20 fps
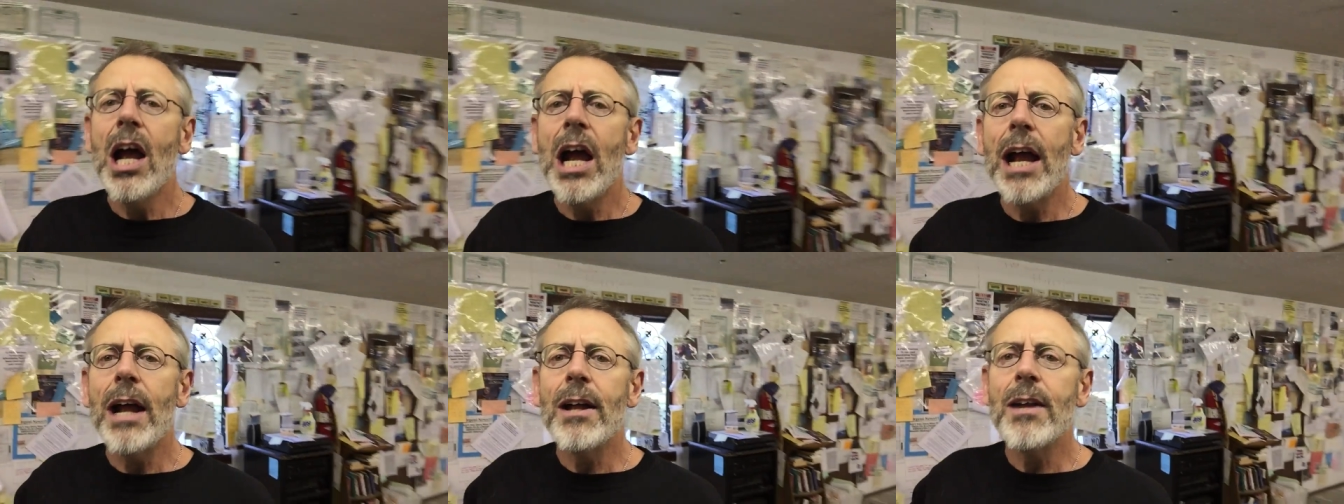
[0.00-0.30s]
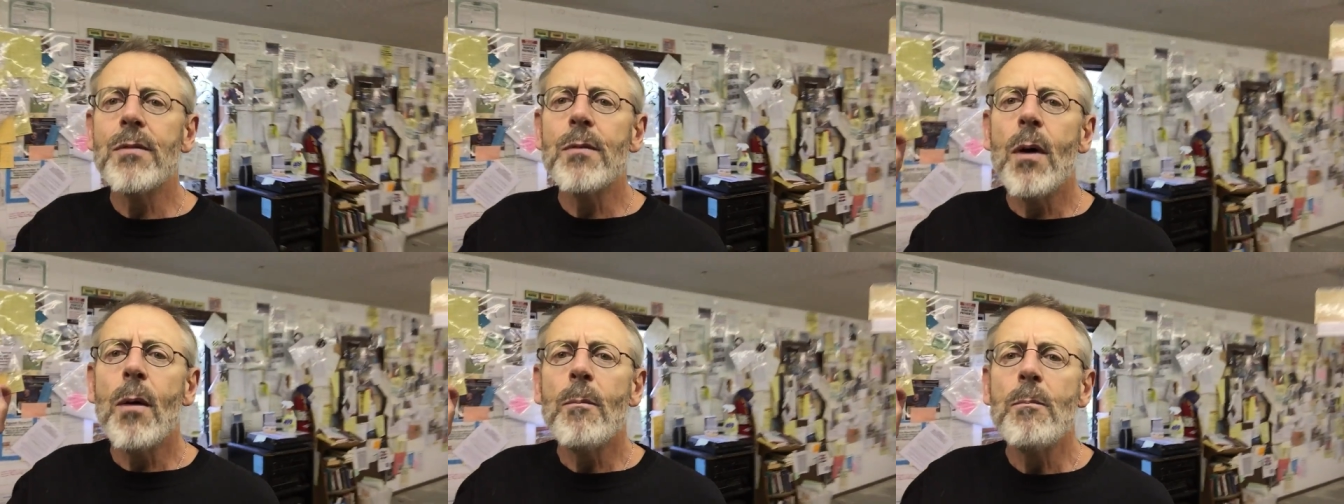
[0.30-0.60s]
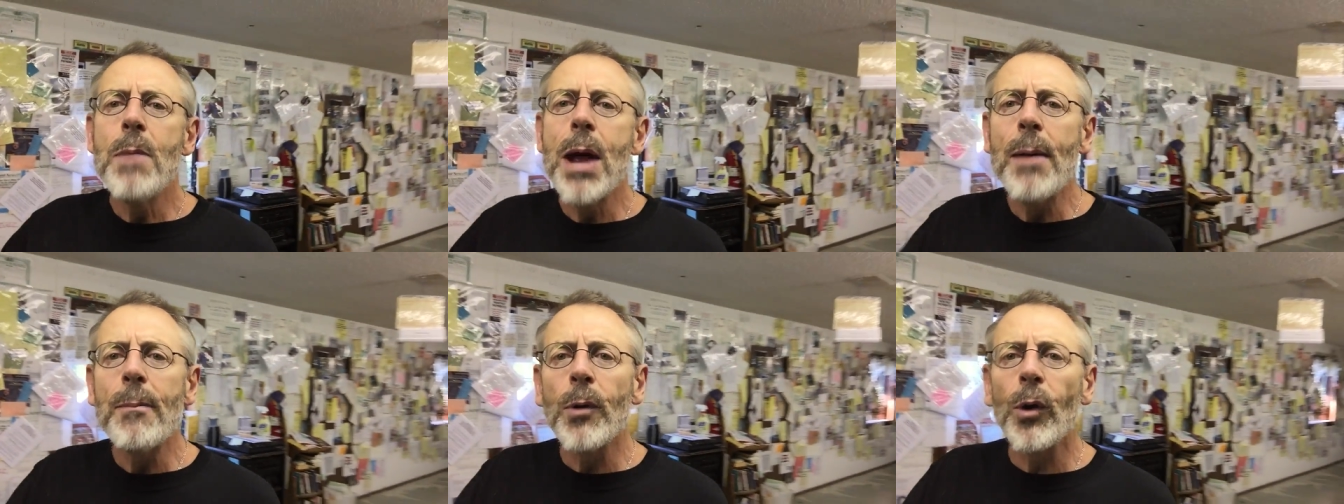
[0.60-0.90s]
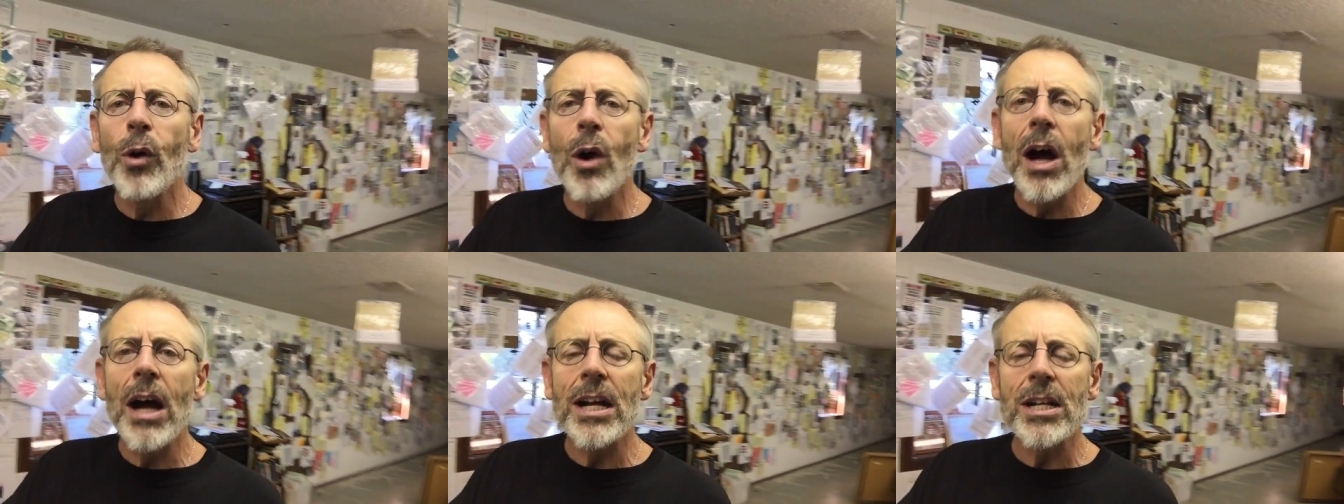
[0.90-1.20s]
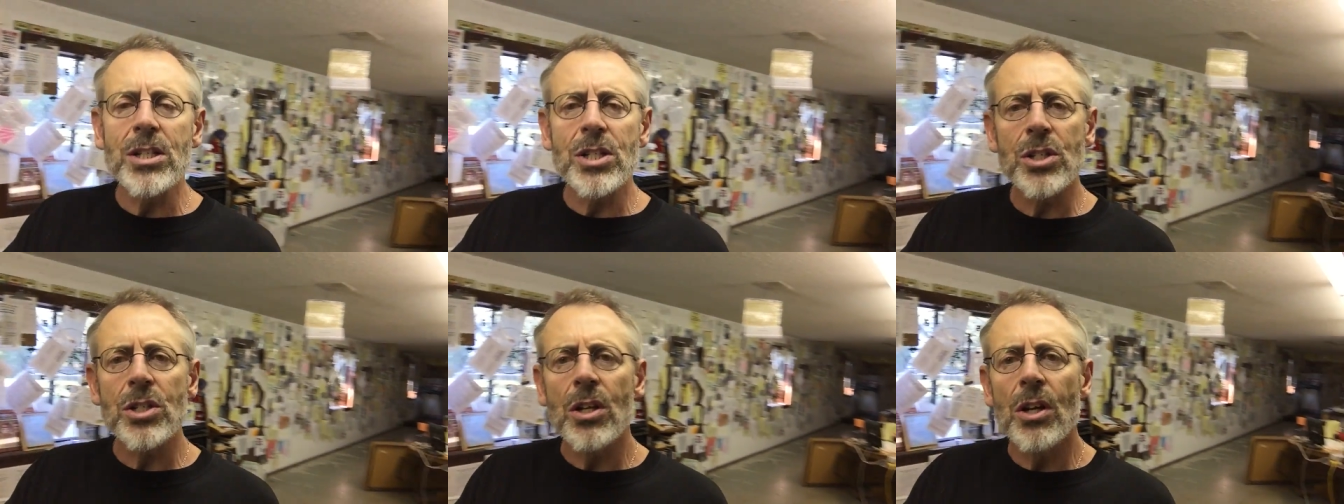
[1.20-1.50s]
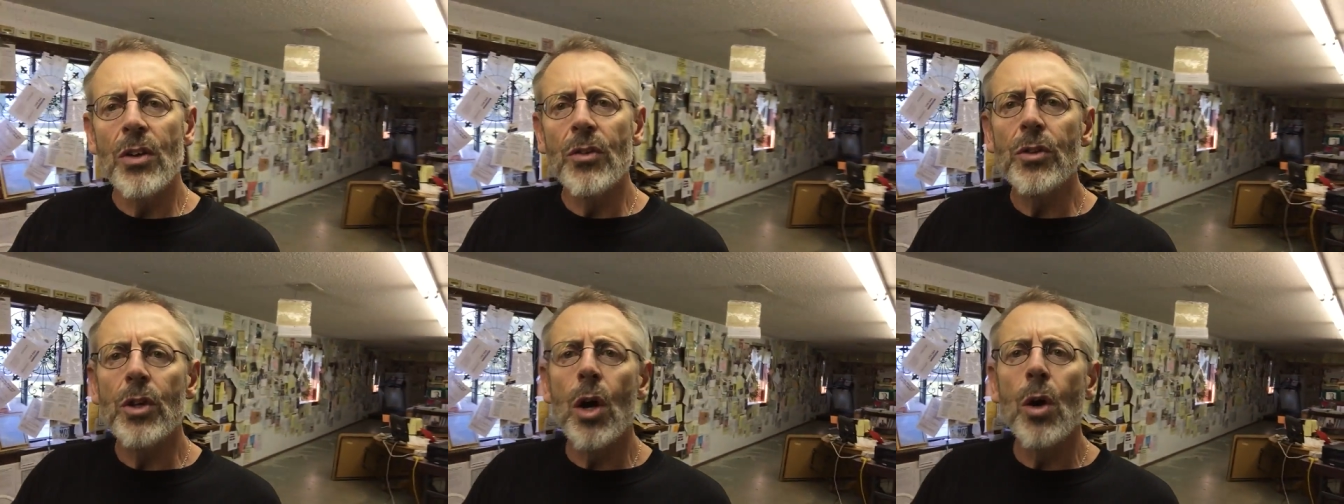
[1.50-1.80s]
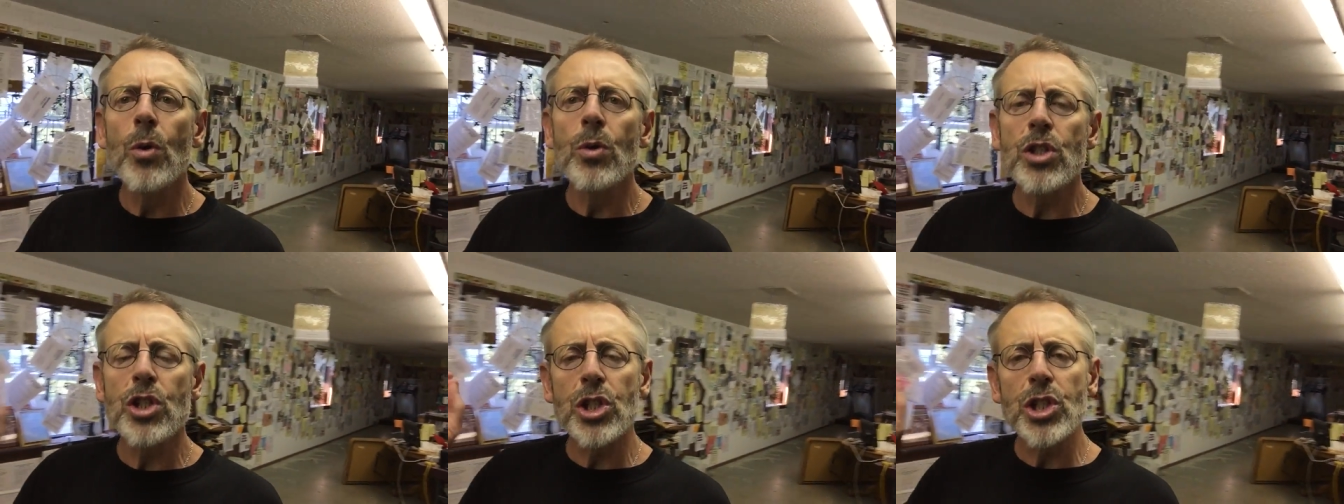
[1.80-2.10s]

and memorize those